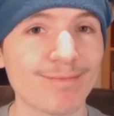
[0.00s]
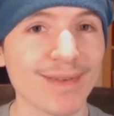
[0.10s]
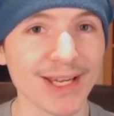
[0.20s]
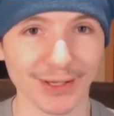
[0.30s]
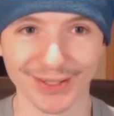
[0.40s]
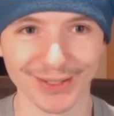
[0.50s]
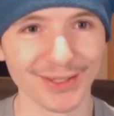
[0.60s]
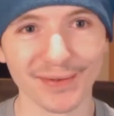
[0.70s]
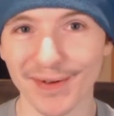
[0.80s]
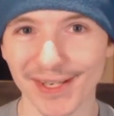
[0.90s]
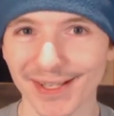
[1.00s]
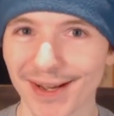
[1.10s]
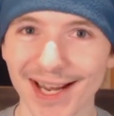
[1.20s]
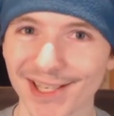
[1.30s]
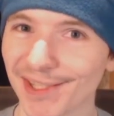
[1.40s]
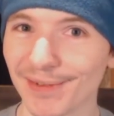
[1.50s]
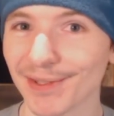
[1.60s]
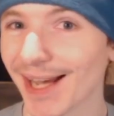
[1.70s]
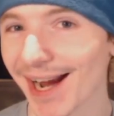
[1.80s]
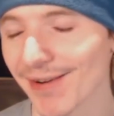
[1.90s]
because it's underfunded and can't actually afford
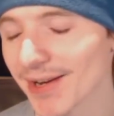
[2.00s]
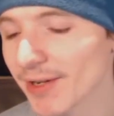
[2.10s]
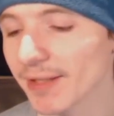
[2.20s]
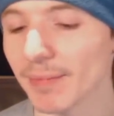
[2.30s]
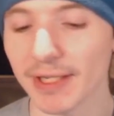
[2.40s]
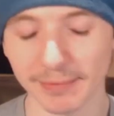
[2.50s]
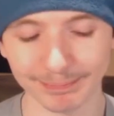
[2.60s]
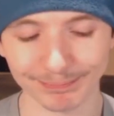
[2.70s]
to hire anybody. But